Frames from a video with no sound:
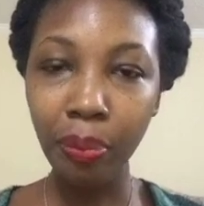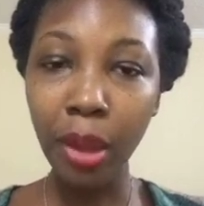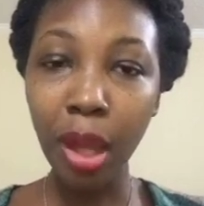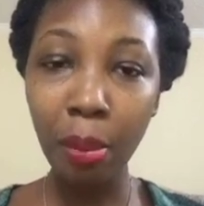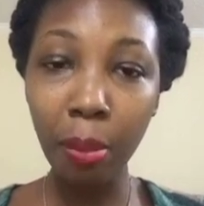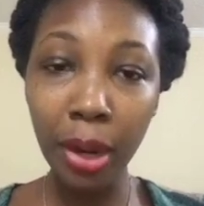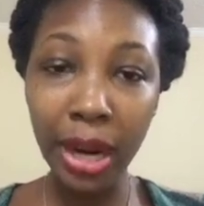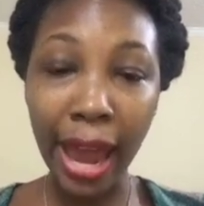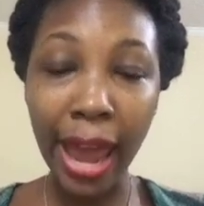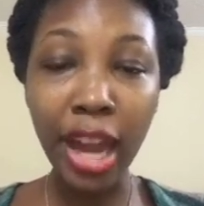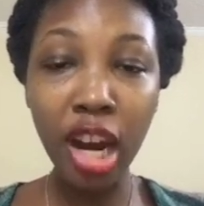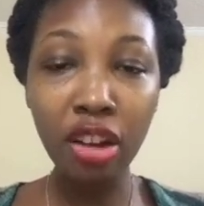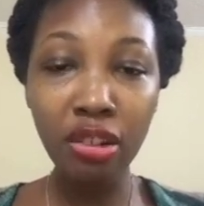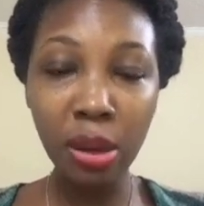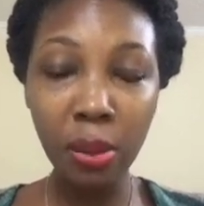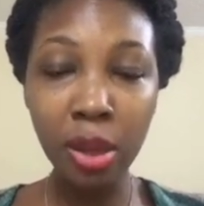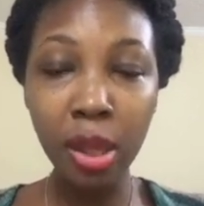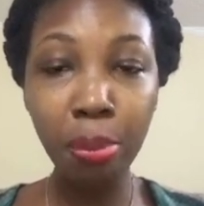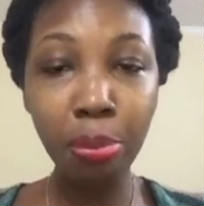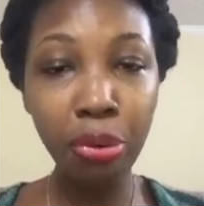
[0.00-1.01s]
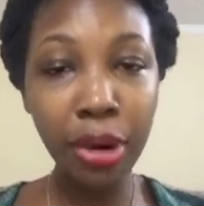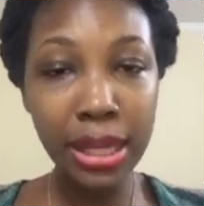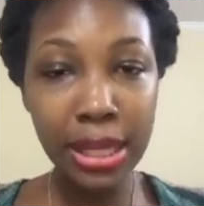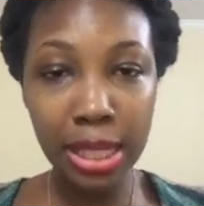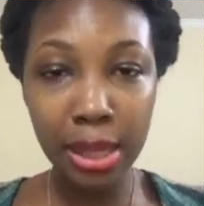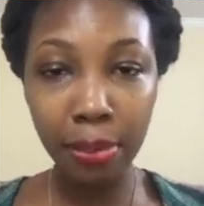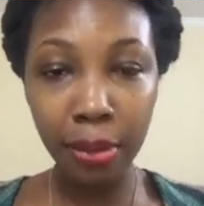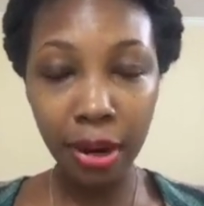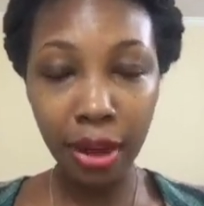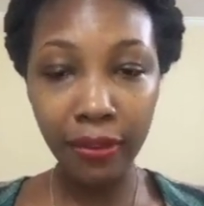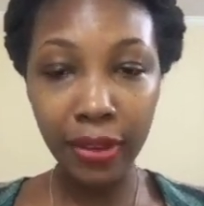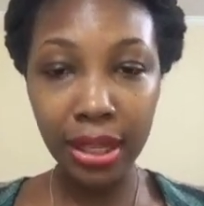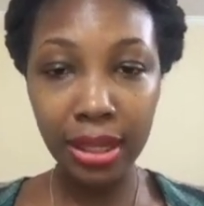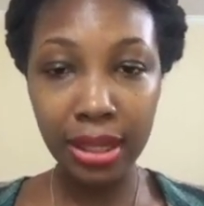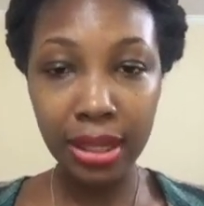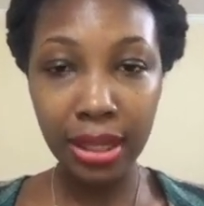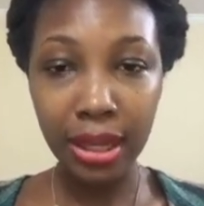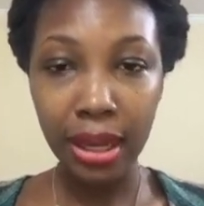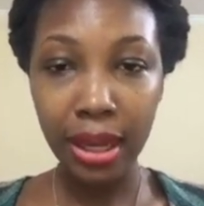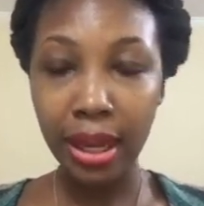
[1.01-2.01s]
But I agree with the principle of
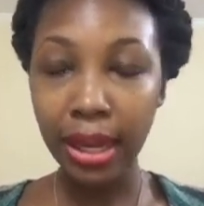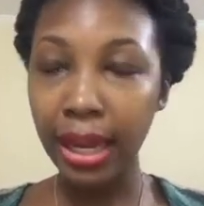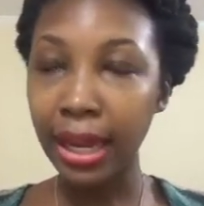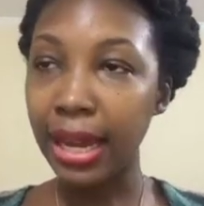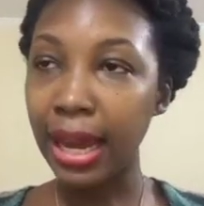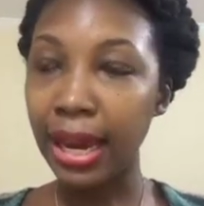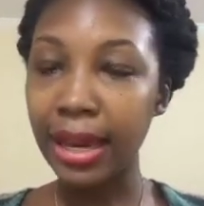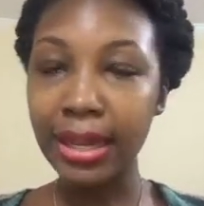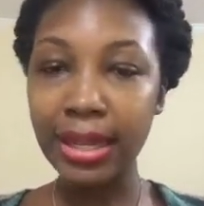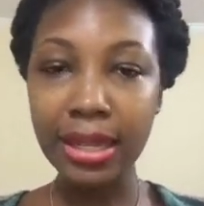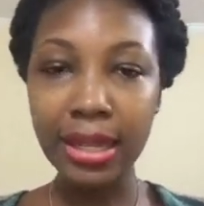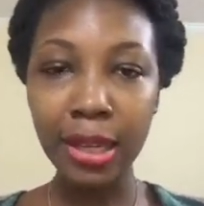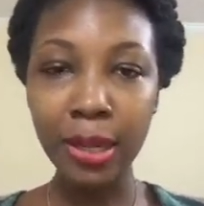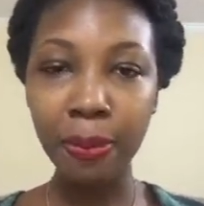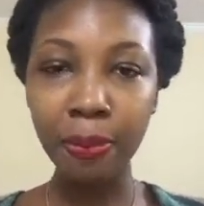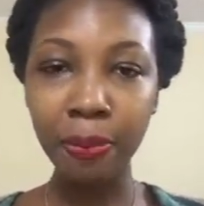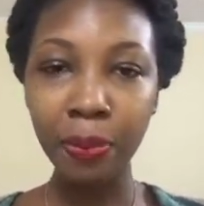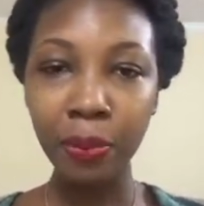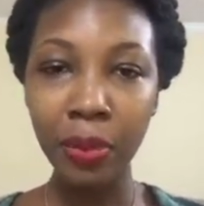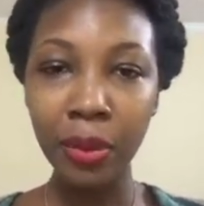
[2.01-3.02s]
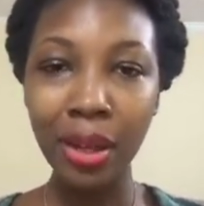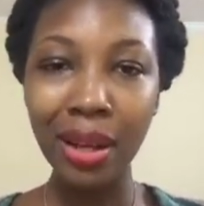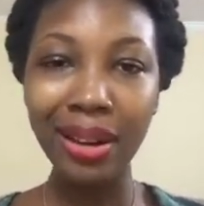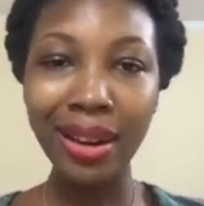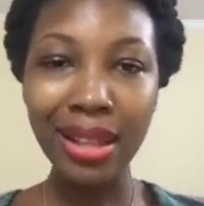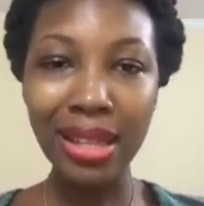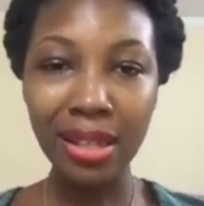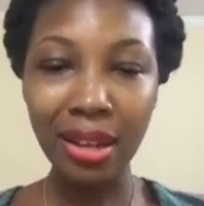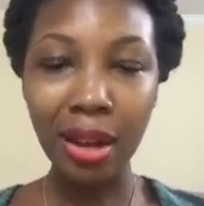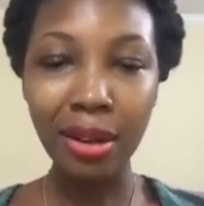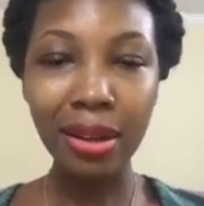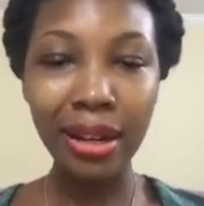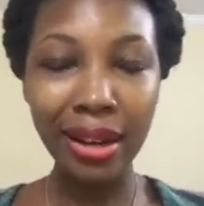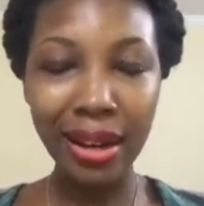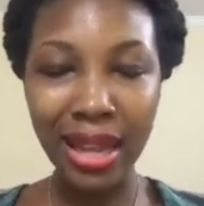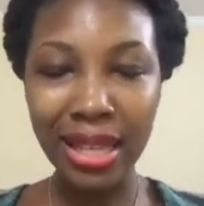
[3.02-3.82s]
it, in that, listen, Let's not